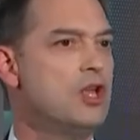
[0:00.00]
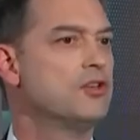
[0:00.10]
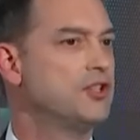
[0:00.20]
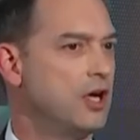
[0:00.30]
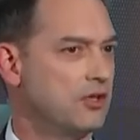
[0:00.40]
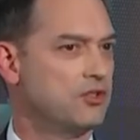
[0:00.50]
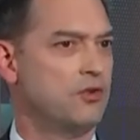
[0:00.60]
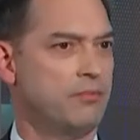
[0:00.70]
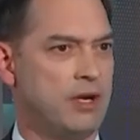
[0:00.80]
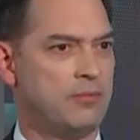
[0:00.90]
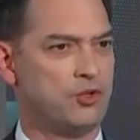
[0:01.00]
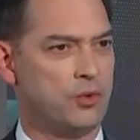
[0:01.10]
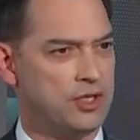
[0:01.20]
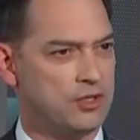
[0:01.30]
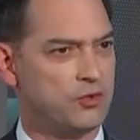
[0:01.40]
to talk to certain members
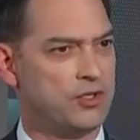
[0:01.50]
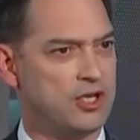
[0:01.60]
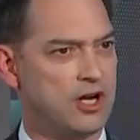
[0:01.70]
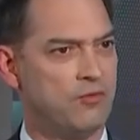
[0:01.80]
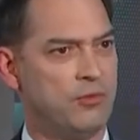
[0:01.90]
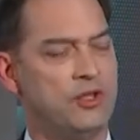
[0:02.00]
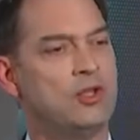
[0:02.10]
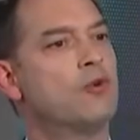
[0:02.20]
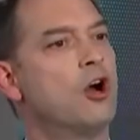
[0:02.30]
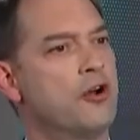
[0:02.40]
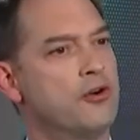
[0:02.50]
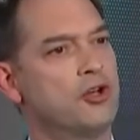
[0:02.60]
within the Swiss government and the broader